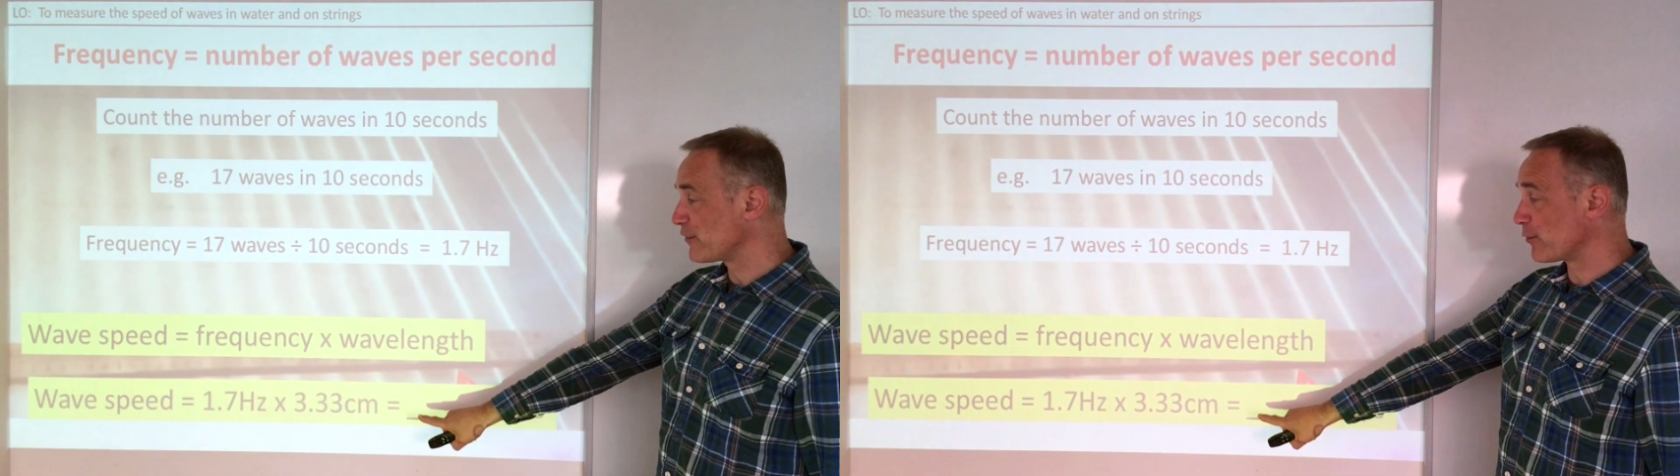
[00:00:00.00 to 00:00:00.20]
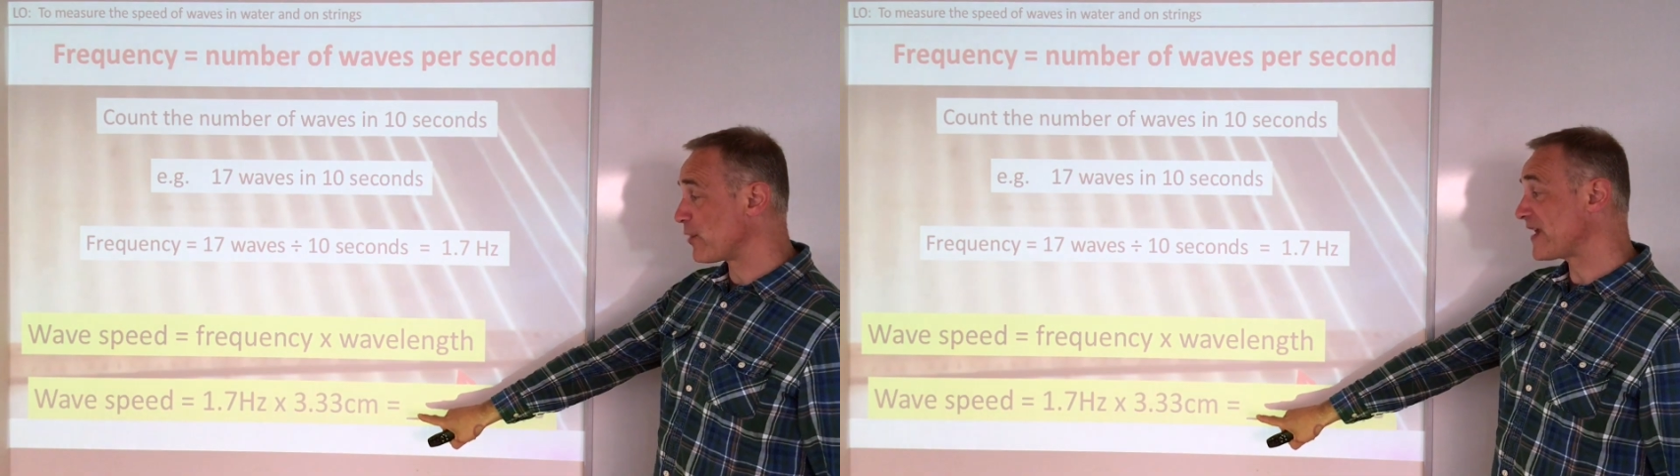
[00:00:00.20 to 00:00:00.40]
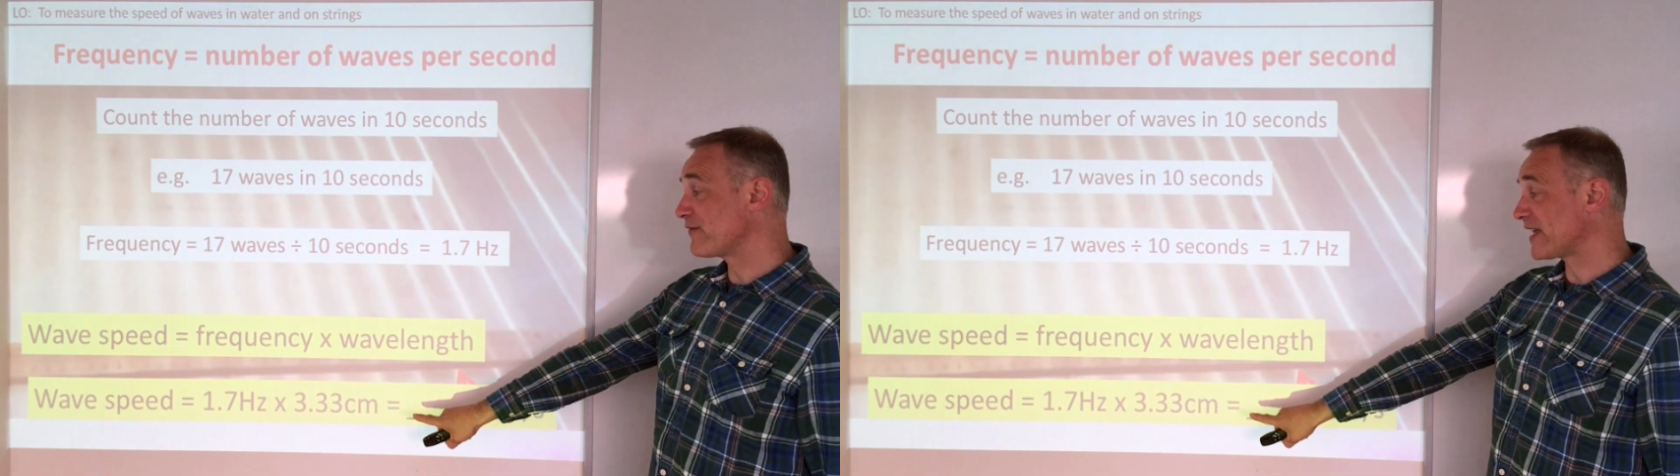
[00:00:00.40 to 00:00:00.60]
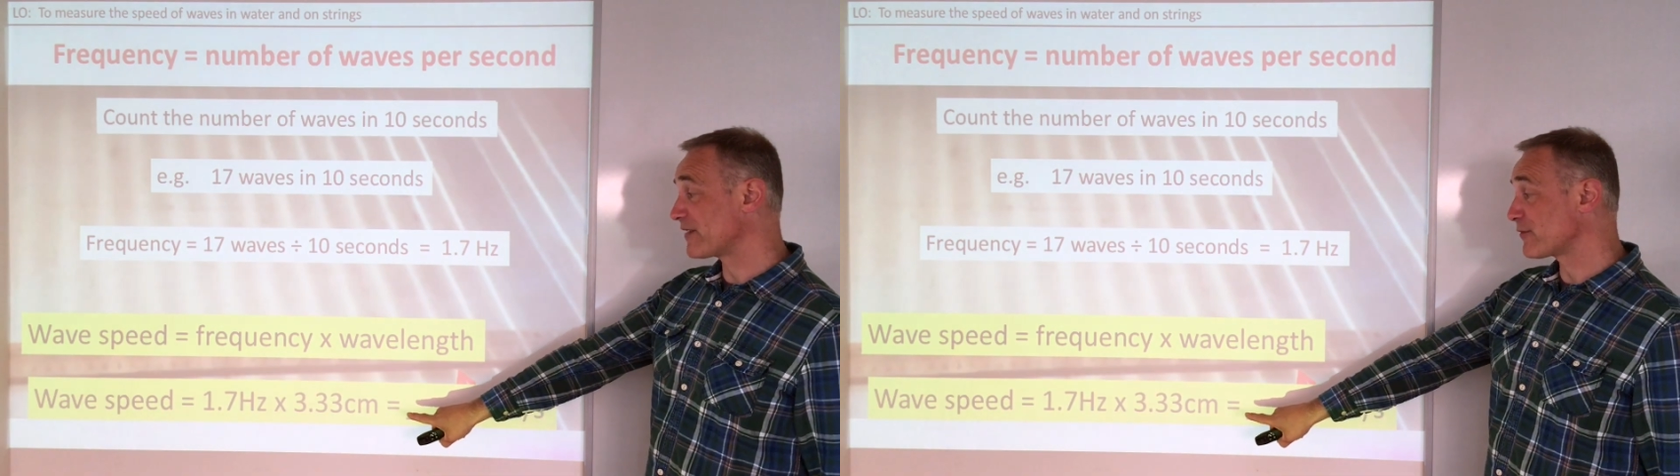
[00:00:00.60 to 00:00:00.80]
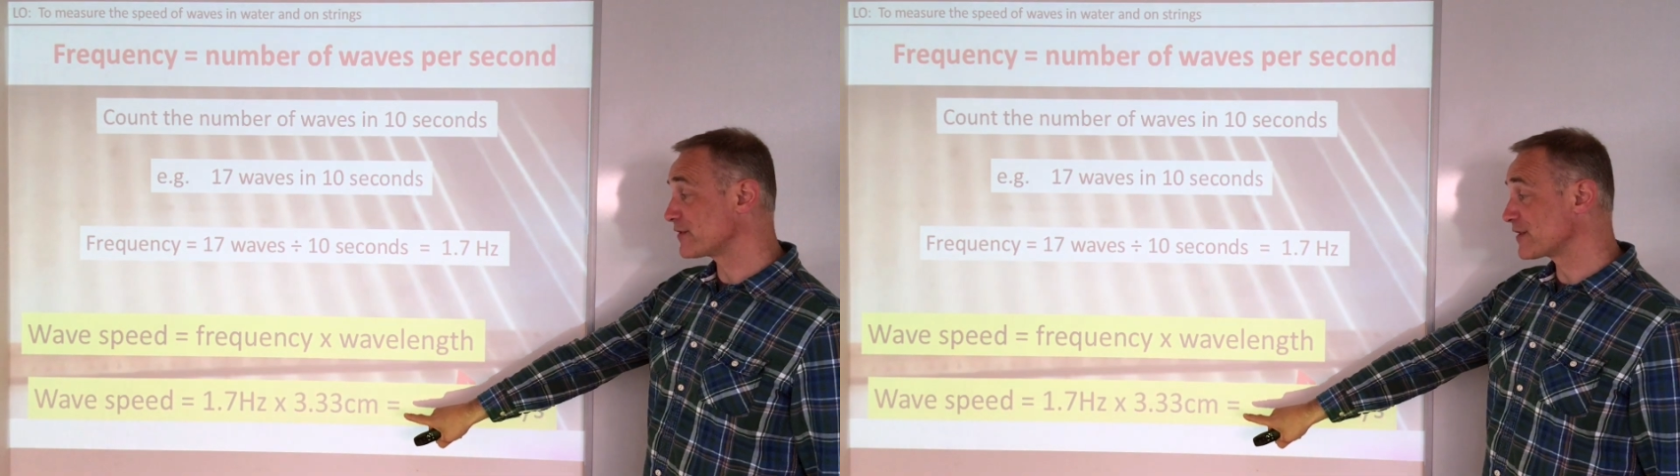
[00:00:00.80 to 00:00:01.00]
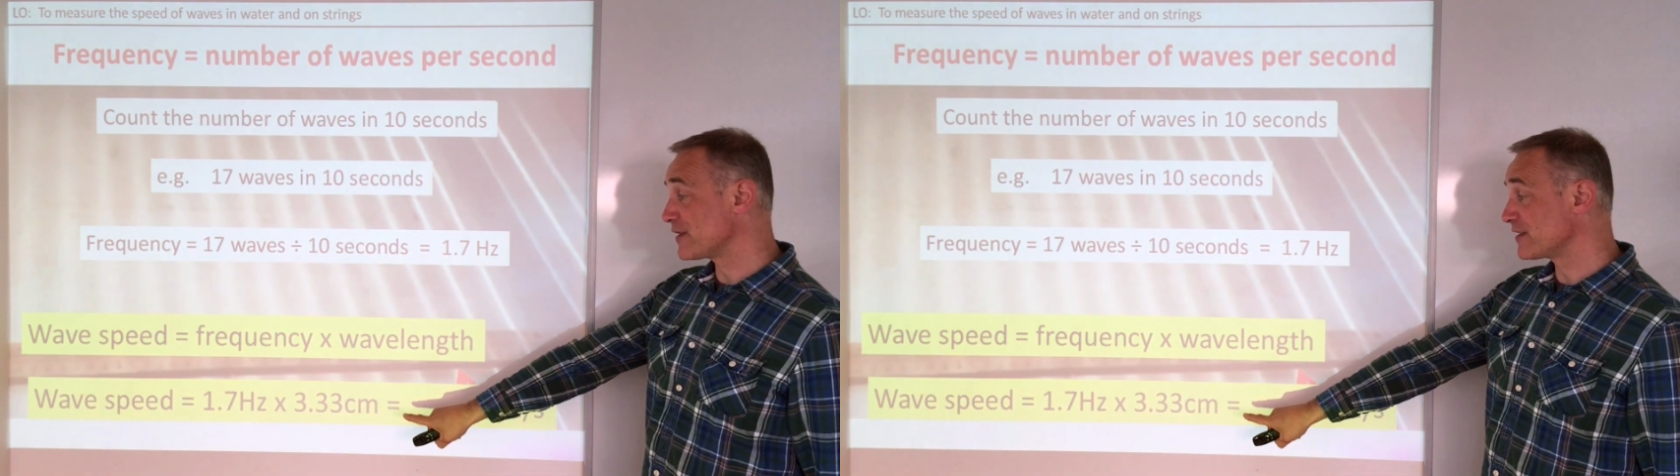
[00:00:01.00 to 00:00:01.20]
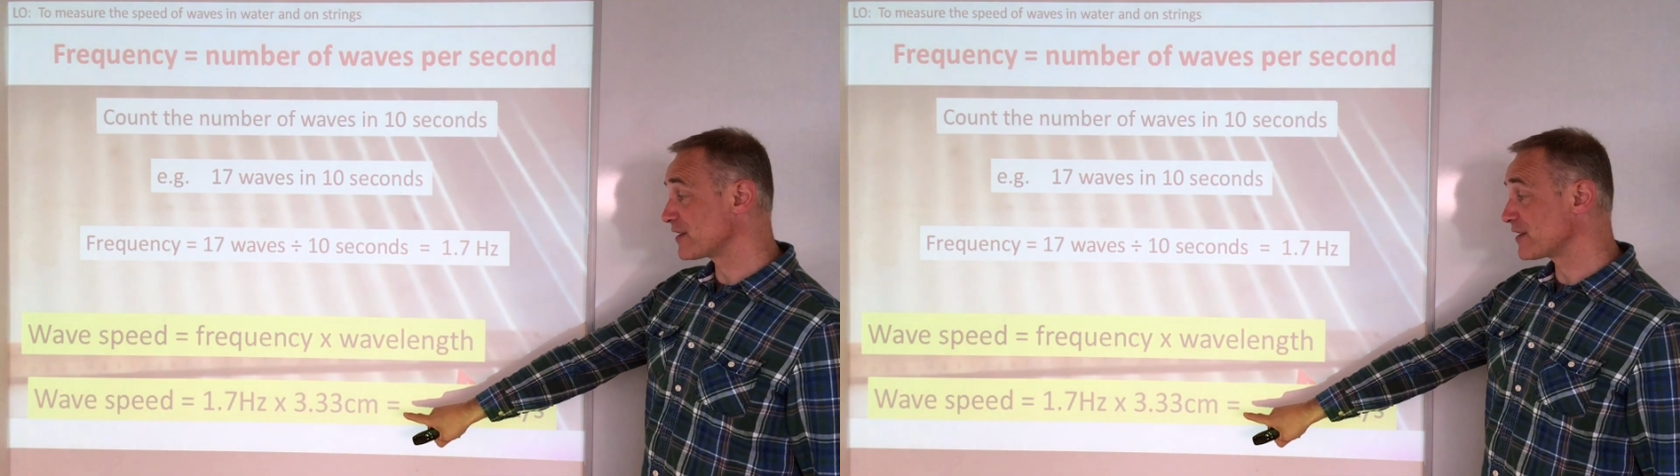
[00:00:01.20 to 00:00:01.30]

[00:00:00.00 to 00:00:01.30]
wavelength was